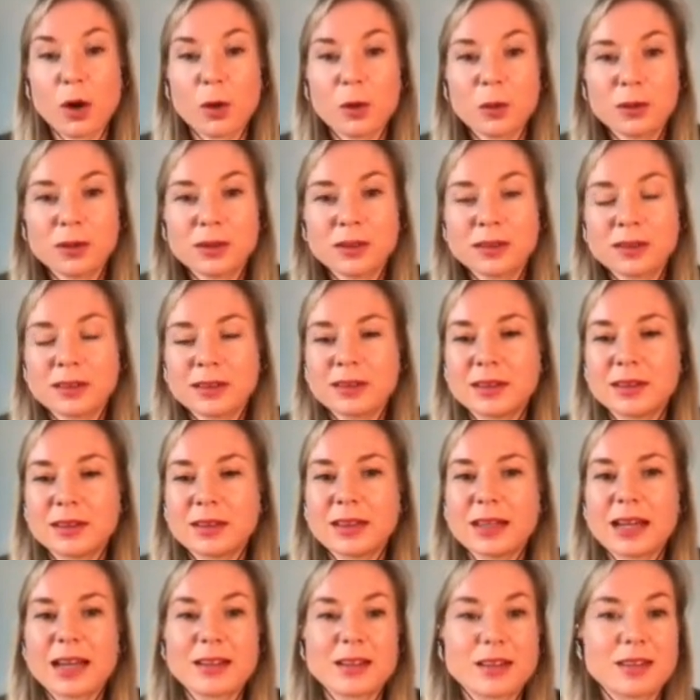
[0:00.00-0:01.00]
If your
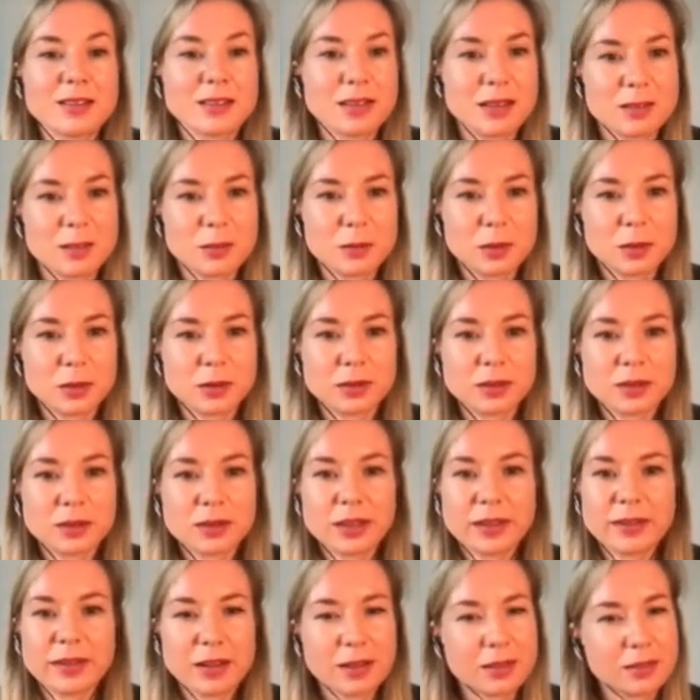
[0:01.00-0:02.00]
policy's
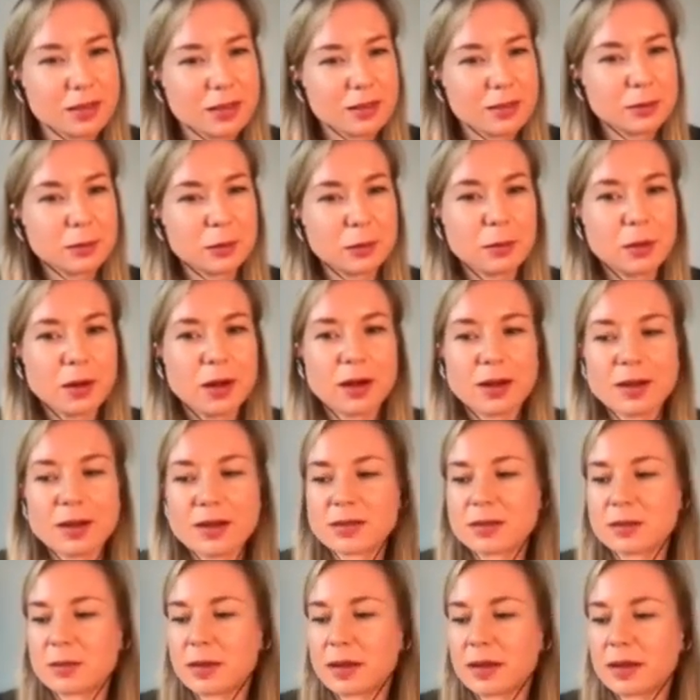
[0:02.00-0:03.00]
in the deepest
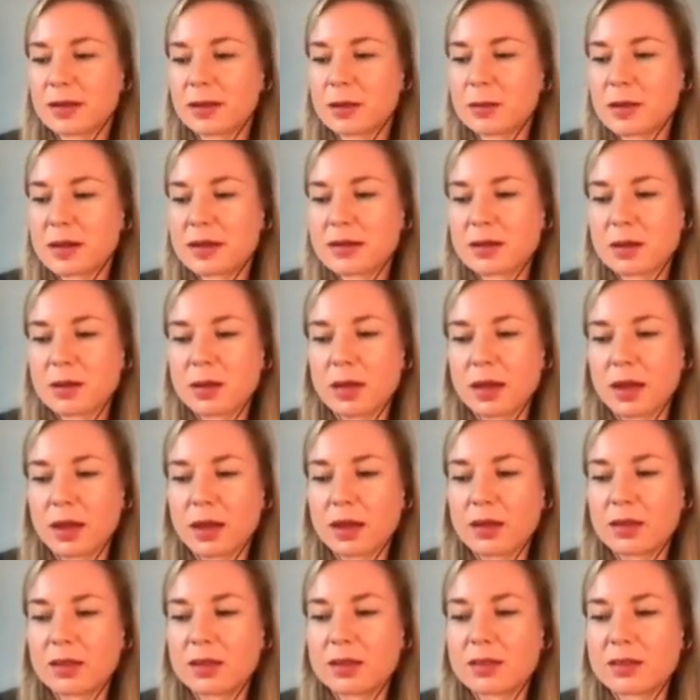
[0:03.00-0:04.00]
dark corner of
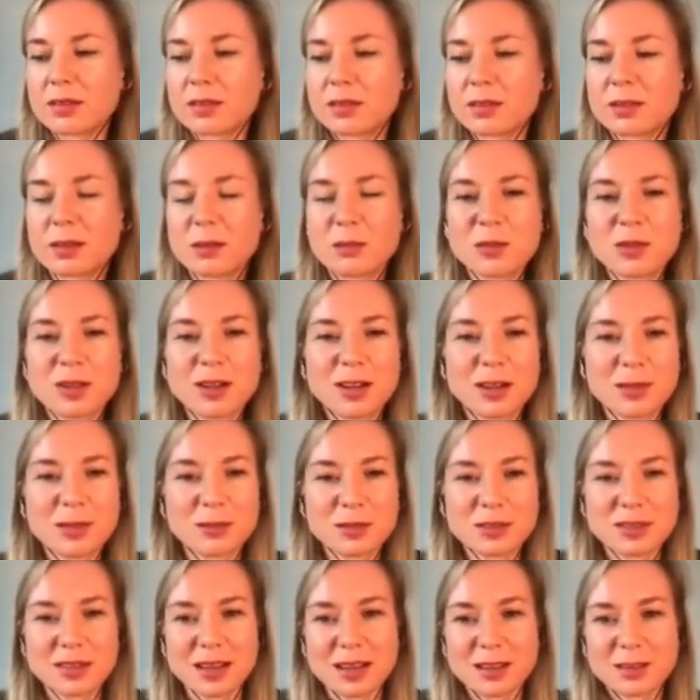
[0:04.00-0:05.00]
your website on a
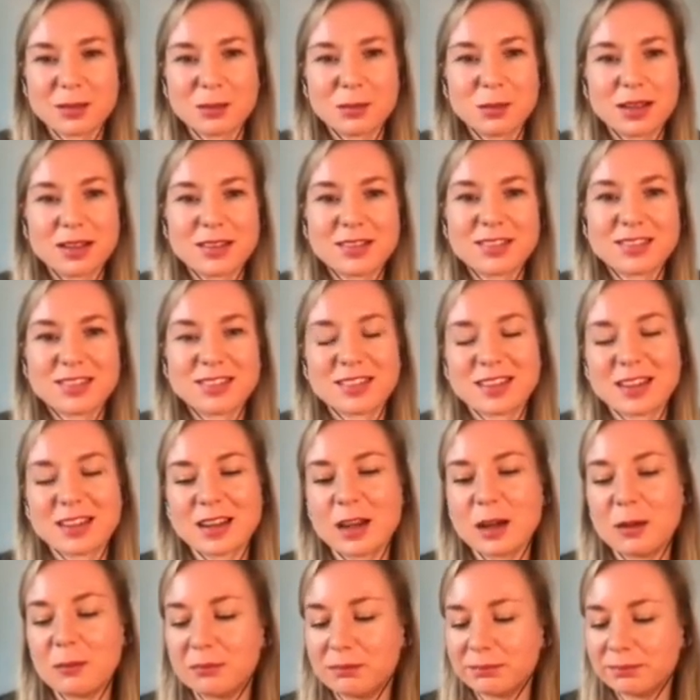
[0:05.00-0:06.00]
PDF, then
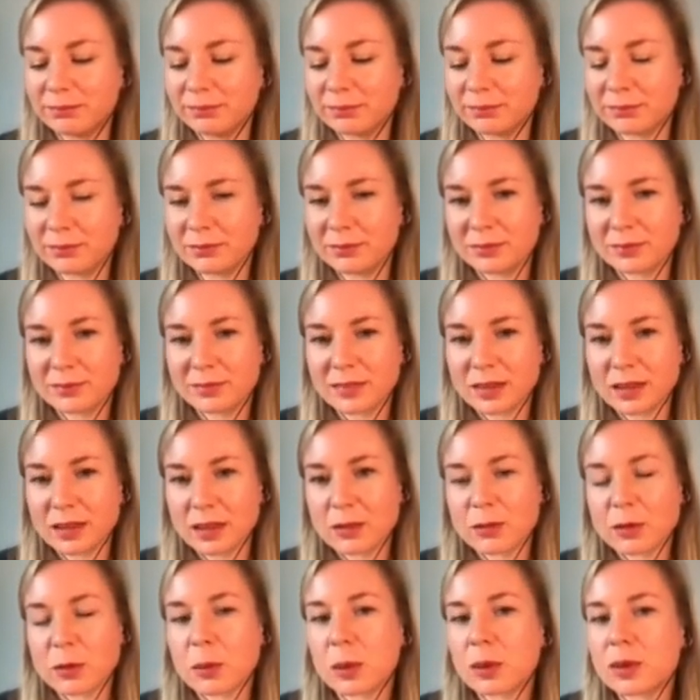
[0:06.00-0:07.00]
you might
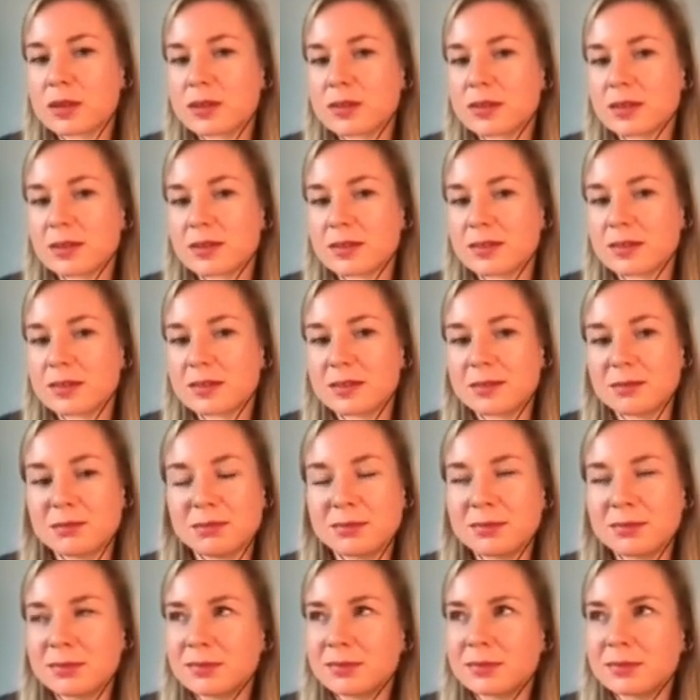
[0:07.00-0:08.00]
struggle for it to get any
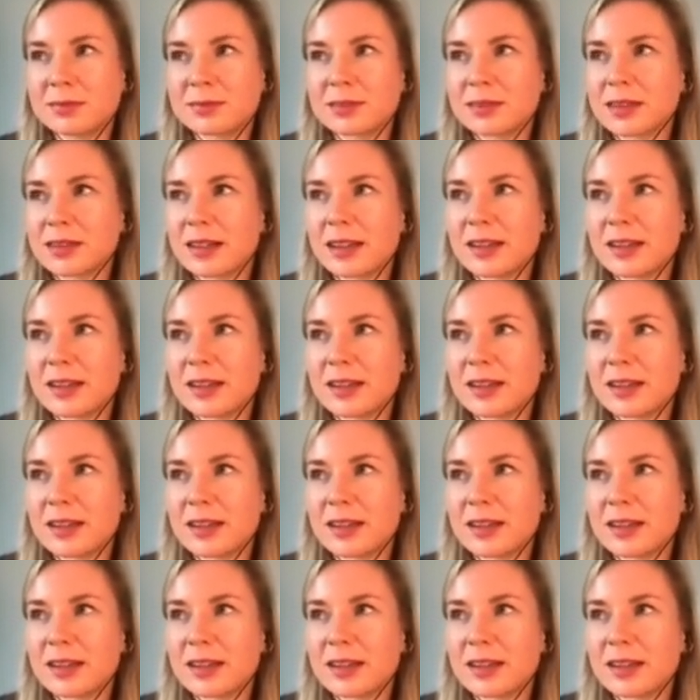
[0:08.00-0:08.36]
traction.